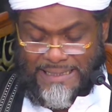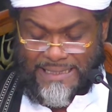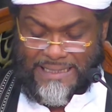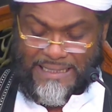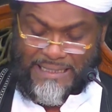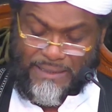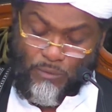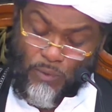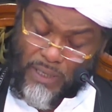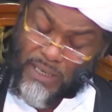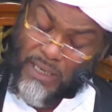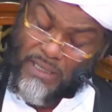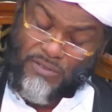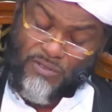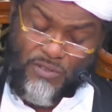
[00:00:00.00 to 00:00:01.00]
uh,
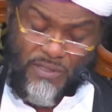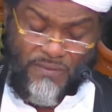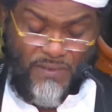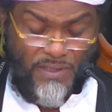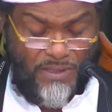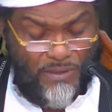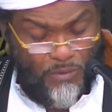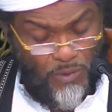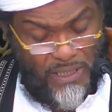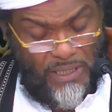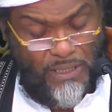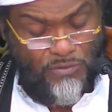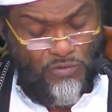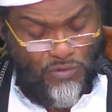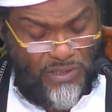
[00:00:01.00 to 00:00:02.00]
100, verses
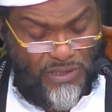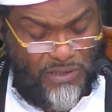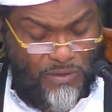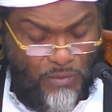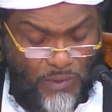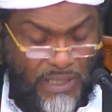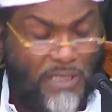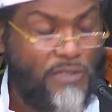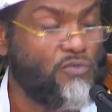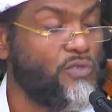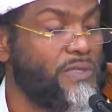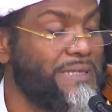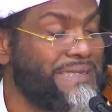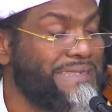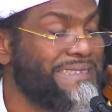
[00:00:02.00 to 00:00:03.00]
100 to
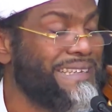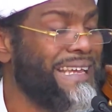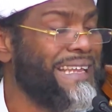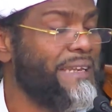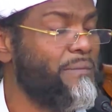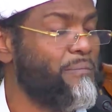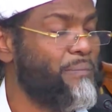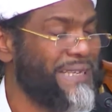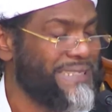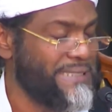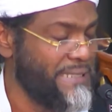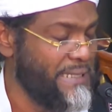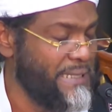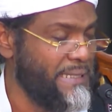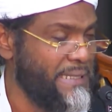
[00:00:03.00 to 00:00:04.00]
110,
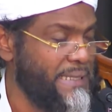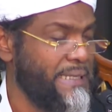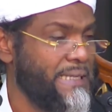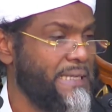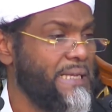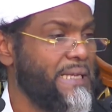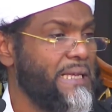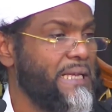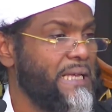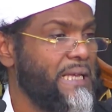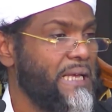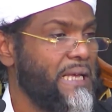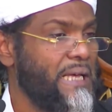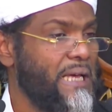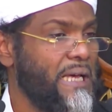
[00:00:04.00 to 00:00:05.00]
basically,
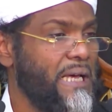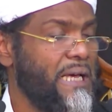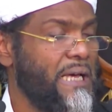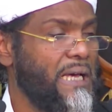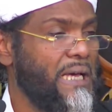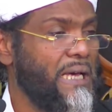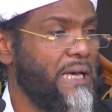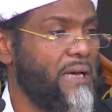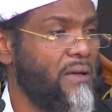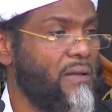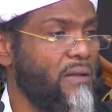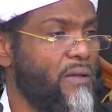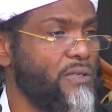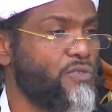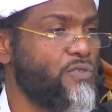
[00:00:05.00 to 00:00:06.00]
uh,
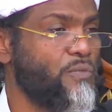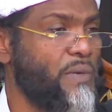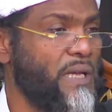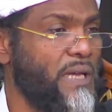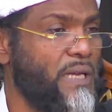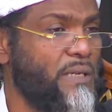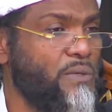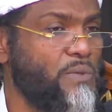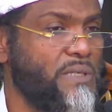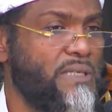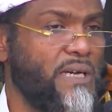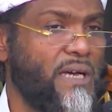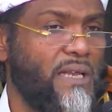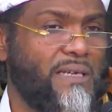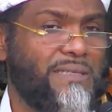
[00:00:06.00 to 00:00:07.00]
Allah subhanahu wa
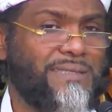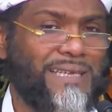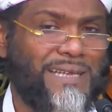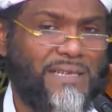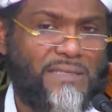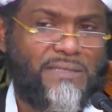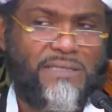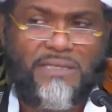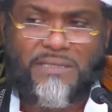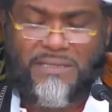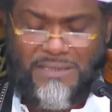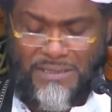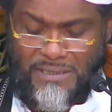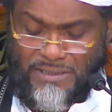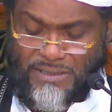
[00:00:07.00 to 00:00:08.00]
ta'ala tells
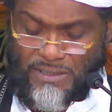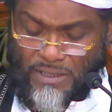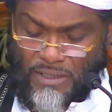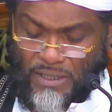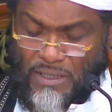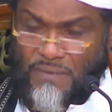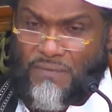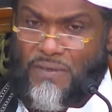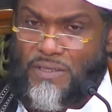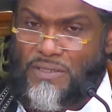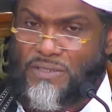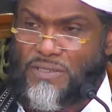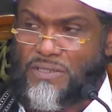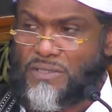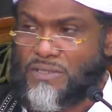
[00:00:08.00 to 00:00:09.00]
us, and it's a lot of
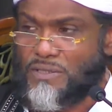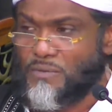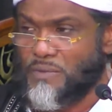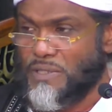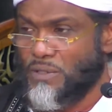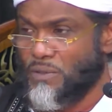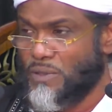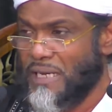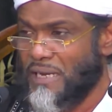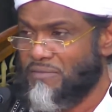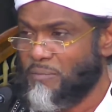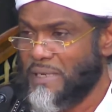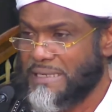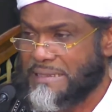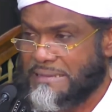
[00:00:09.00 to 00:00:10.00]
verses, and we don't have
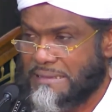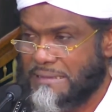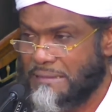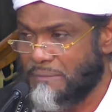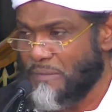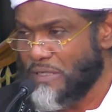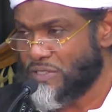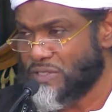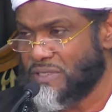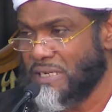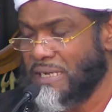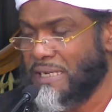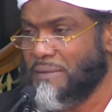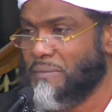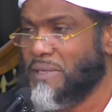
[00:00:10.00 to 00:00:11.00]
many much
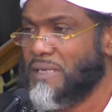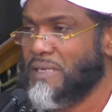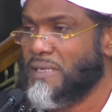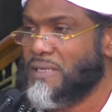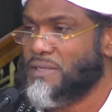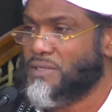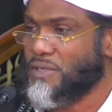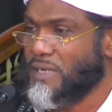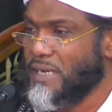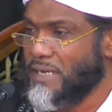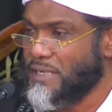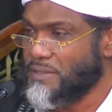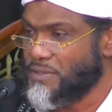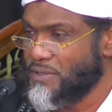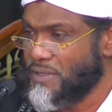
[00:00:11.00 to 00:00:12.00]
time to get
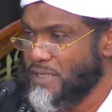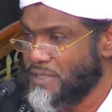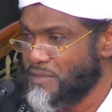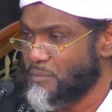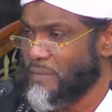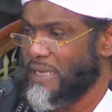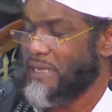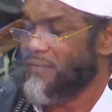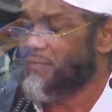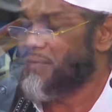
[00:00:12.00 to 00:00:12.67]
into these many